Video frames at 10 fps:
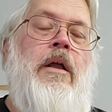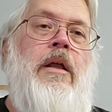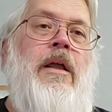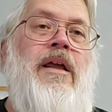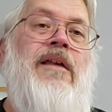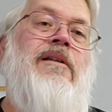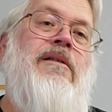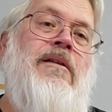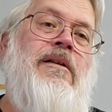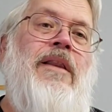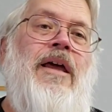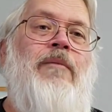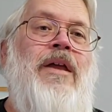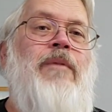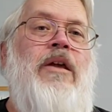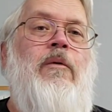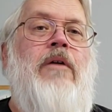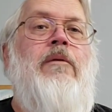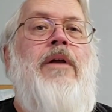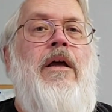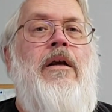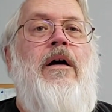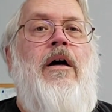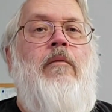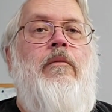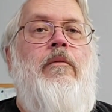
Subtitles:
And that may be where we end up.